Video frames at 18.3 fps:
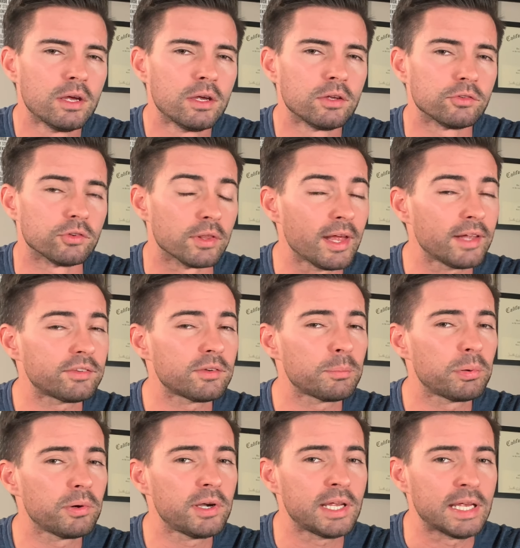So that's a
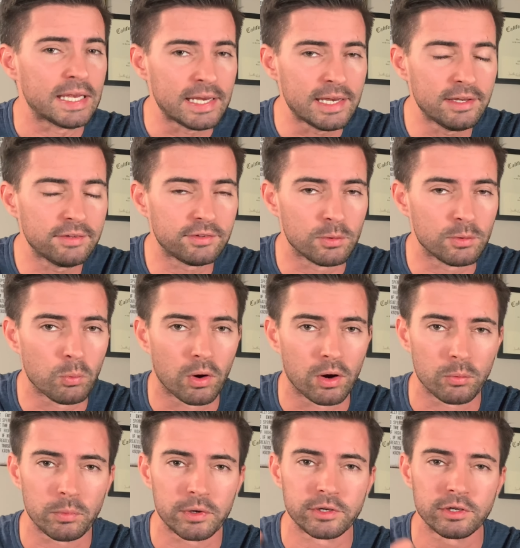pretty easy
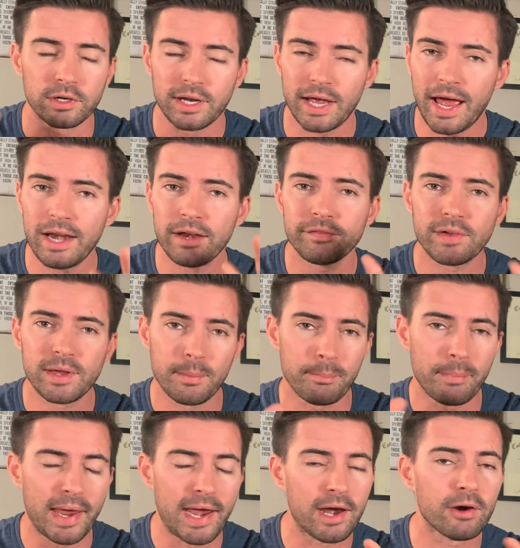one when you're kind of
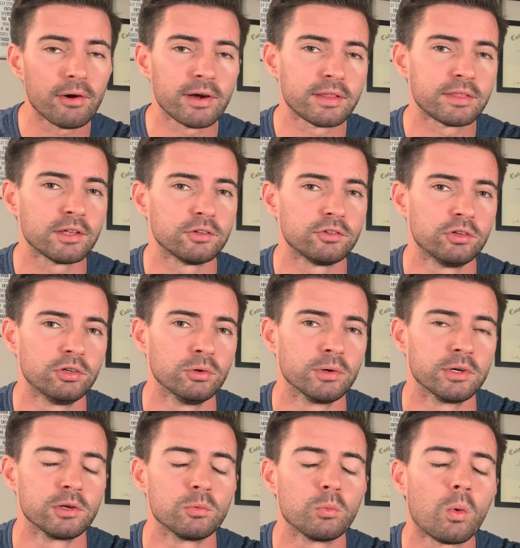comparing the two, and
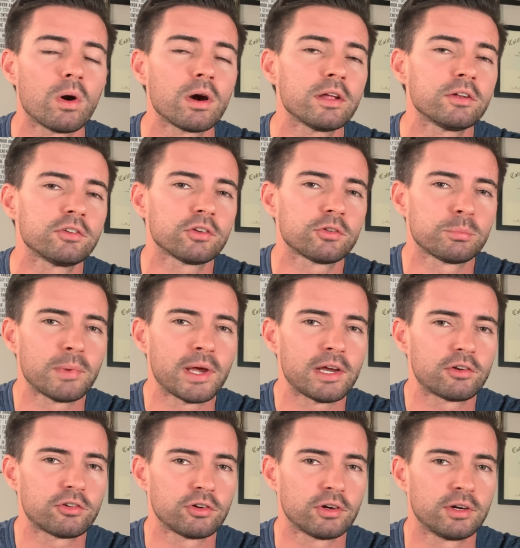you want to just make
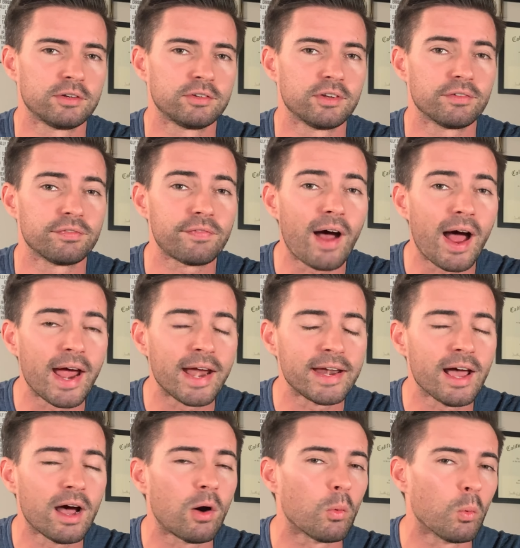sure and define
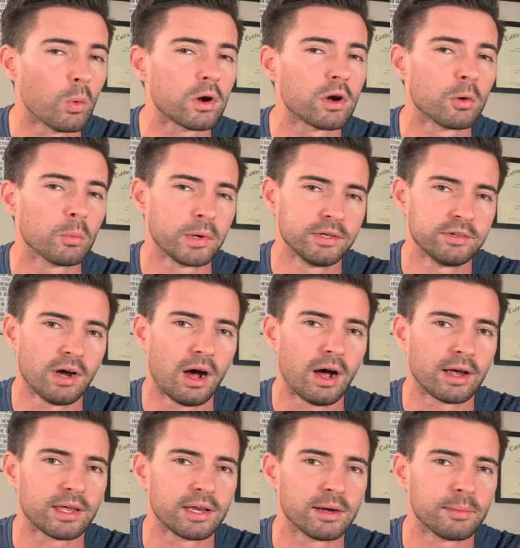out what are we
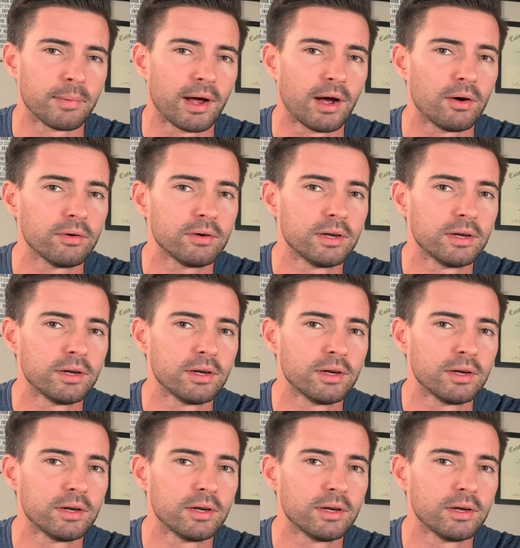talking about.